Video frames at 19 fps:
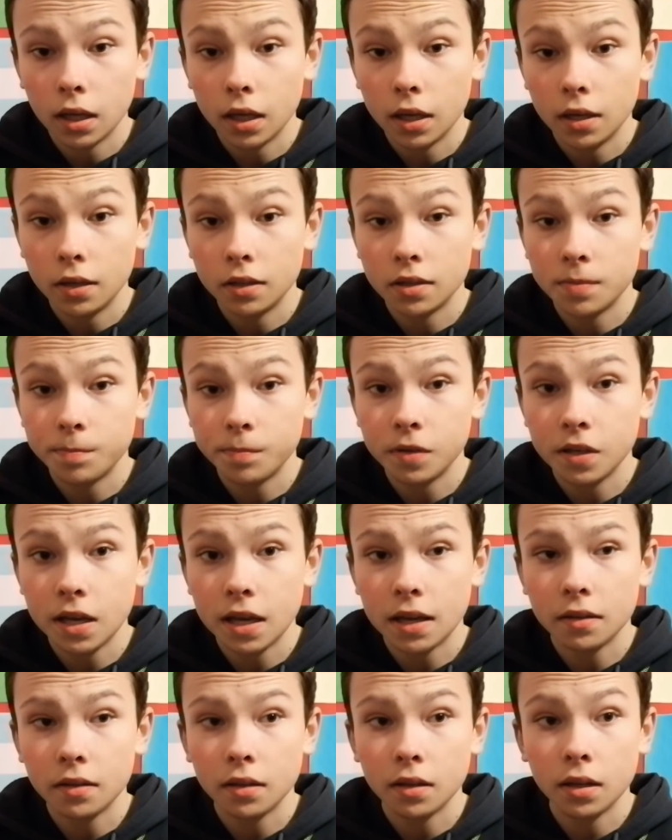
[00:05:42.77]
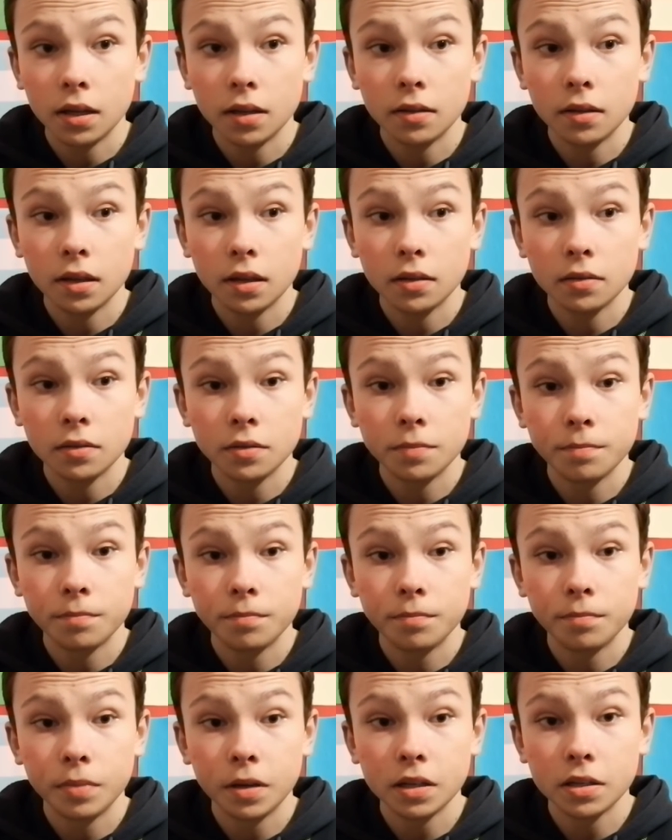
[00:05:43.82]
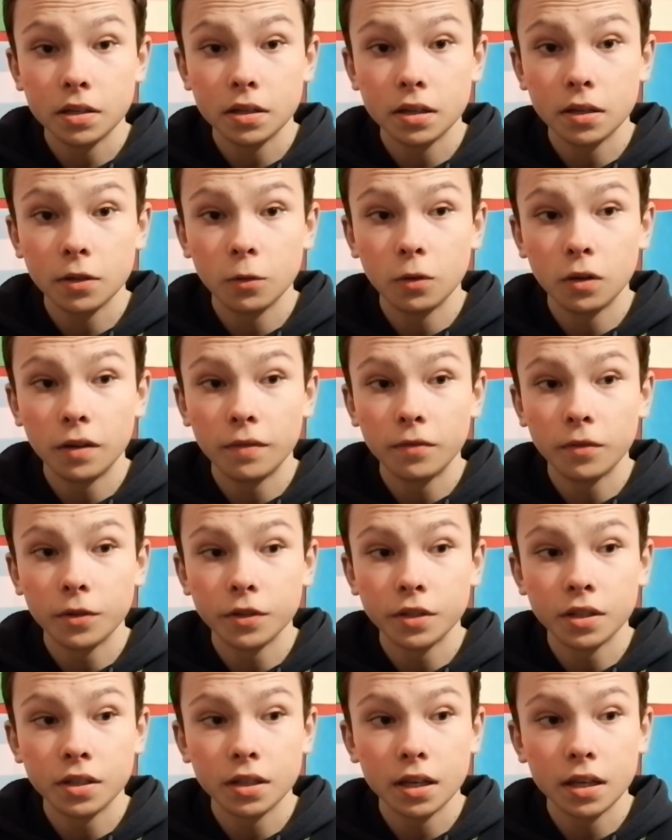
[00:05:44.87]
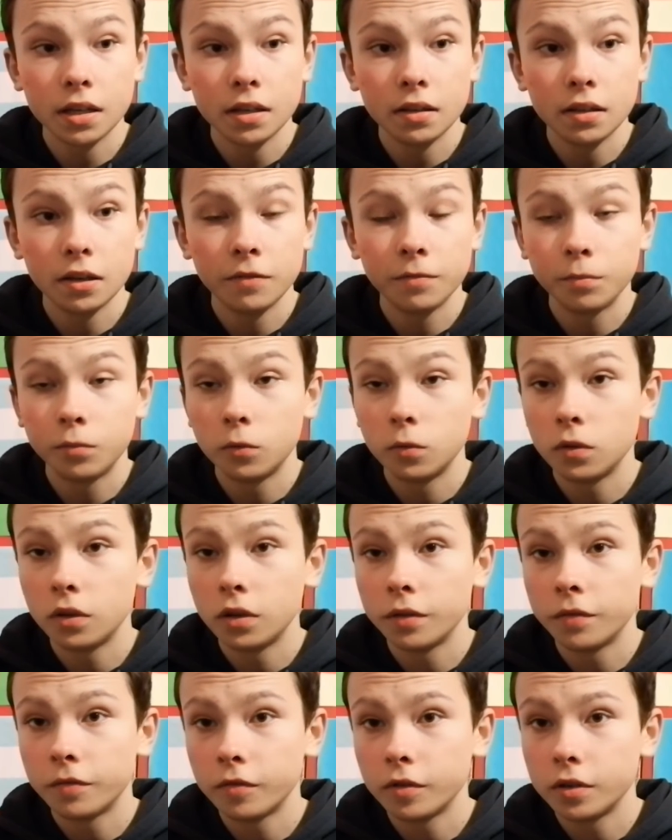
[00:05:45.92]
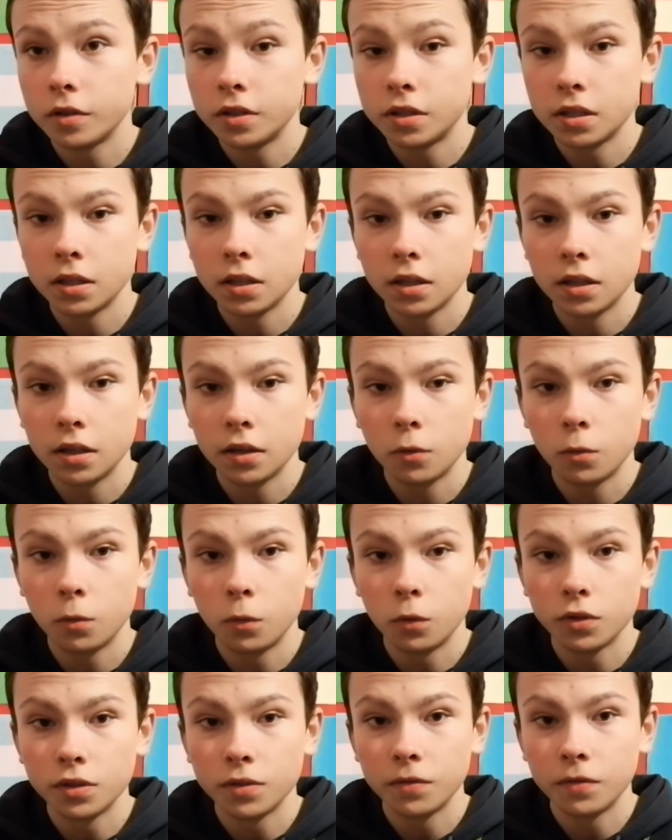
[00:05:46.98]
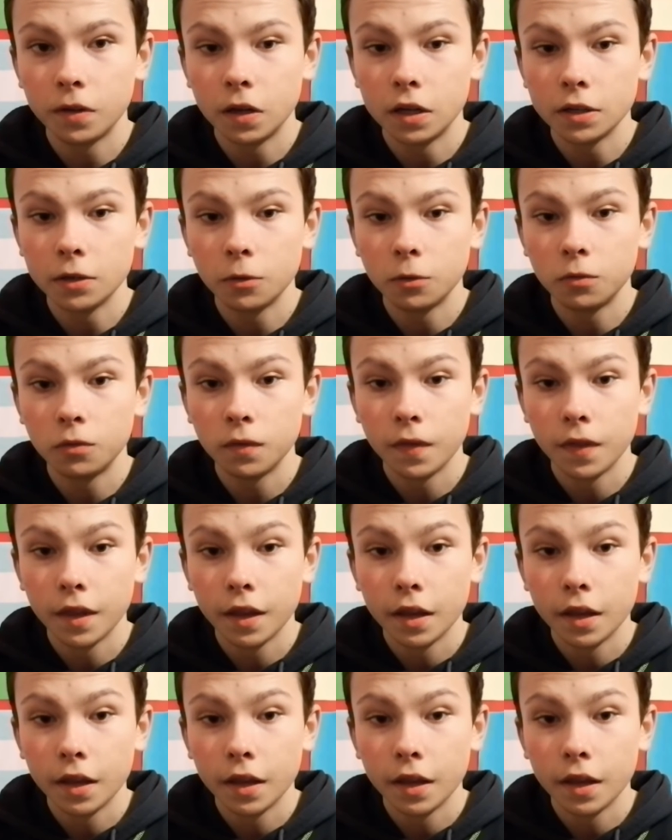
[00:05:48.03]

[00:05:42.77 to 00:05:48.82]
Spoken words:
And yeah, that's basically all I've got to say. Liverpool are through to the quarter-final.